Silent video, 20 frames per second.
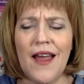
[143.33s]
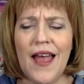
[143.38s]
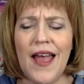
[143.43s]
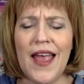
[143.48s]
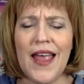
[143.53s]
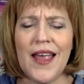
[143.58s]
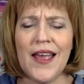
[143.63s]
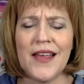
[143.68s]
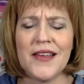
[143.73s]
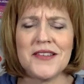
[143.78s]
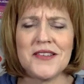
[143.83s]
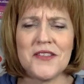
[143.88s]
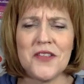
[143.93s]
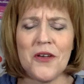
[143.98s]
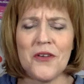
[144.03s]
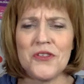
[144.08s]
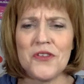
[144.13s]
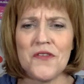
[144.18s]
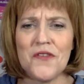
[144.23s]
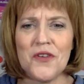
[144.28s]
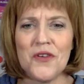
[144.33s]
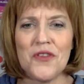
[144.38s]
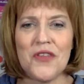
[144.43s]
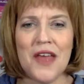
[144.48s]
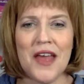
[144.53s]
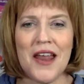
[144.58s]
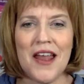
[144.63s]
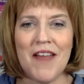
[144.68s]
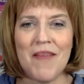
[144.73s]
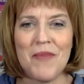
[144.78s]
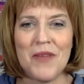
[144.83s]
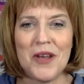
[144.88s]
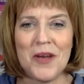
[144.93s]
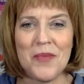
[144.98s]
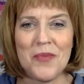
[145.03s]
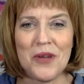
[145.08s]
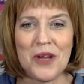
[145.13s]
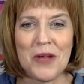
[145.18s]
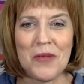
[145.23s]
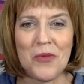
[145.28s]
And those of you that have been a
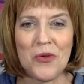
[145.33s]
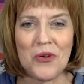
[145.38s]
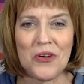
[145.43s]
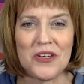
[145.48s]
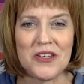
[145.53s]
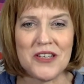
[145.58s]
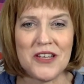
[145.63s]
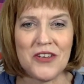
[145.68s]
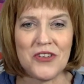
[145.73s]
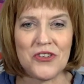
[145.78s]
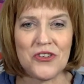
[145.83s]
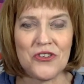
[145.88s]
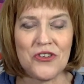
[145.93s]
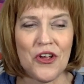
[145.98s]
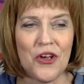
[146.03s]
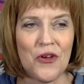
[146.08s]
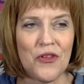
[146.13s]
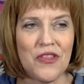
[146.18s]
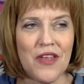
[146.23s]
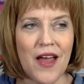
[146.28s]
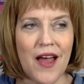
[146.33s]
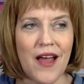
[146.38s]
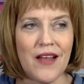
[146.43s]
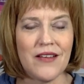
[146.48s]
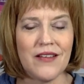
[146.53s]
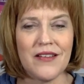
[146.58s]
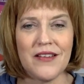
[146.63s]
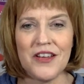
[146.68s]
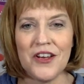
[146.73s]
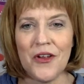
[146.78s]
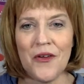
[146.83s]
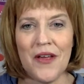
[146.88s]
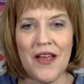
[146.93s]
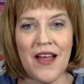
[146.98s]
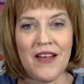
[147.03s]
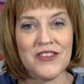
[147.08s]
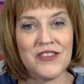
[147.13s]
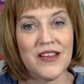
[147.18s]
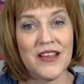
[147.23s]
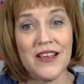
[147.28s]
brick and mortar teacher know that,
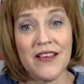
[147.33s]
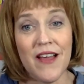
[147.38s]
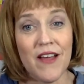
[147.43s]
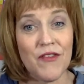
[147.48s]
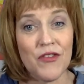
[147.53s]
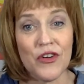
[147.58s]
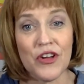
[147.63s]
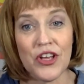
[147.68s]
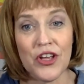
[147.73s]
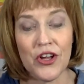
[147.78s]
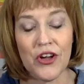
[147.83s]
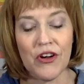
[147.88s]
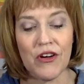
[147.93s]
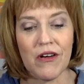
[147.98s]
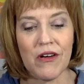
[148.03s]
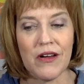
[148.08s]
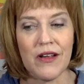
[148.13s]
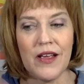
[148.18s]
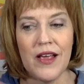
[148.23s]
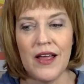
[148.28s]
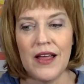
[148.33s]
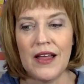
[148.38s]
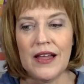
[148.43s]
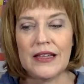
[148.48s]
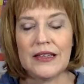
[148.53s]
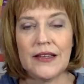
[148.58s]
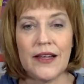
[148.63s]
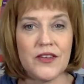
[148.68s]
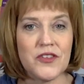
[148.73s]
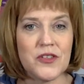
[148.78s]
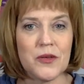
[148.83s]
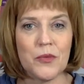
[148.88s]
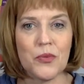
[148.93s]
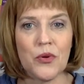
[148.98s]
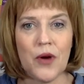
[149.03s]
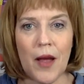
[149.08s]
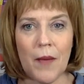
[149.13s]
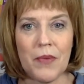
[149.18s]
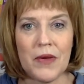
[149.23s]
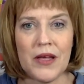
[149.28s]
as every year lesson
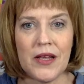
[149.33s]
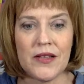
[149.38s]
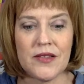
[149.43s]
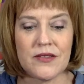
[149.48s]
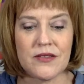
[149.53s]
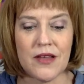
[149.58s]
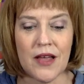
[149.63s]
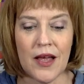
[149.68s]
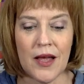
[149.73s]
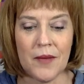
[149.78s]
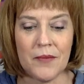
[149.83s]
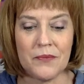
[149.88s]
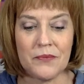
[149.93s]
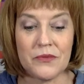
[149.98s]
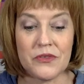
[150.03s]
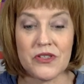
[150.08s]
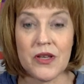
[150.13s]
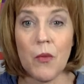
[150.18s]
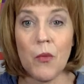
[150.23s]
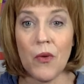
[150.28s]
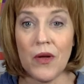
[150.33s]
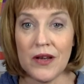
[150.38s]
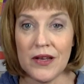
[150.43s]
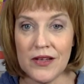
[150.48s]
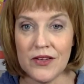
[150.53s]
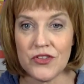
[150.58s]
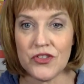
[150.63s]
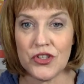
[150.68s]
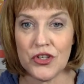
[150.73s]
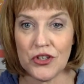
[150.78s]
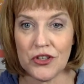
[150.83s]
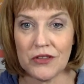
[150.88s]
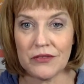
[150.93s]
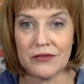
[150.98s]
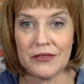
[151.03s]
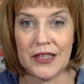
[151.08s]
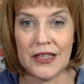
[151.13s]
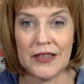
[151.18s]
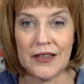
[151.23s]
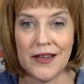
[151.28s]
prep gets somewhat easier
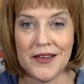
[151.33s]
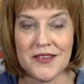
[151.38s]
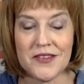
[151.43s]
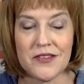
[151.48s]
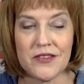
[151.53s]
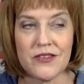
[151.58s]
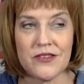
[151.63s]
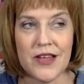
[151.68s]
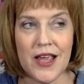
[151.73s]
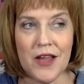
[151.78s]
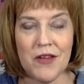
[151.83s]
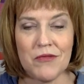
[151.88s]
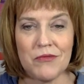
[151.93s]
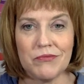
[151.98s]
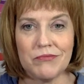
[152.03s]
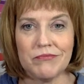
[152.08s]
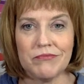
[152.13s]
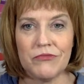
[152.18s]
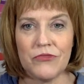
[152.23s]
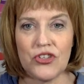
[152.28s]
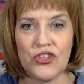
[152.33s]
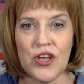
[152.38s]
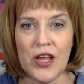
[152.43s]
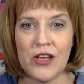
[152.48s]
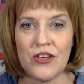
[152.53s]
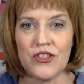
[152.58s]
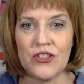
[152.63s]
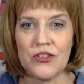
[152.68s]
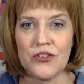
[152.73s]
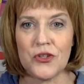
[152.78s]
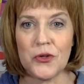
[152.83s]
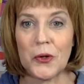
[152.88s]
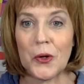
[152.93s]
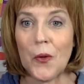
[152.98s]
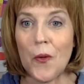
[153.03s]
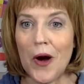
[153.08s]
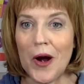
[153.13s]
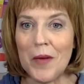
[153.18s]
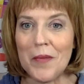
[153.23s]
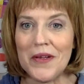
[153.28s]
unless the state changes the
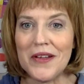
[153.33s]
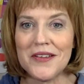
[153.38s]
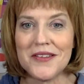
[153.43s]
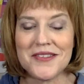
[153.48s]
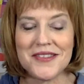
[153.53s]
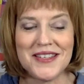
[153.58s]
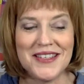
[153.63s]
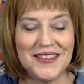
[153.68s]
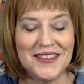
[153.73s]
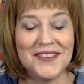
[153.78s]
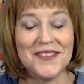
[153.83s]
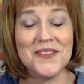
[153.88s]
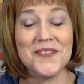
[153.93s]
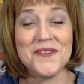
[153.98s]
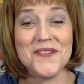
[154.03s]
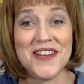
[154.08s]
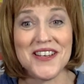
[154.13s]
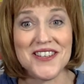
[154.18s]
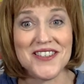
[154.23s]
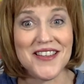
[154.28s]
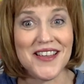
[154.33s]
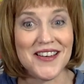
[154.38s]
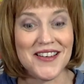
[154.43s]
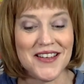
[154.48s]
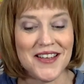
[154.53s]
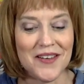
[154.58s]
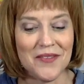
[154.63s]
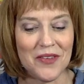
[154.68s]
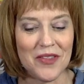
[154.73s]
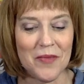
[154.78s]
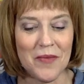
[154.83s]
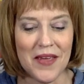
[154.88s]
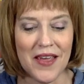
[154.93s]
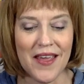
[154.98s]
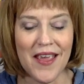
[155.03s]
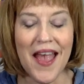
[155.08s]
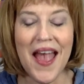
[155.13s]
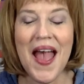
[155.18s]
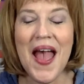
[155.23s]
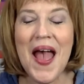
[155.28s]
requirements, which they did with me.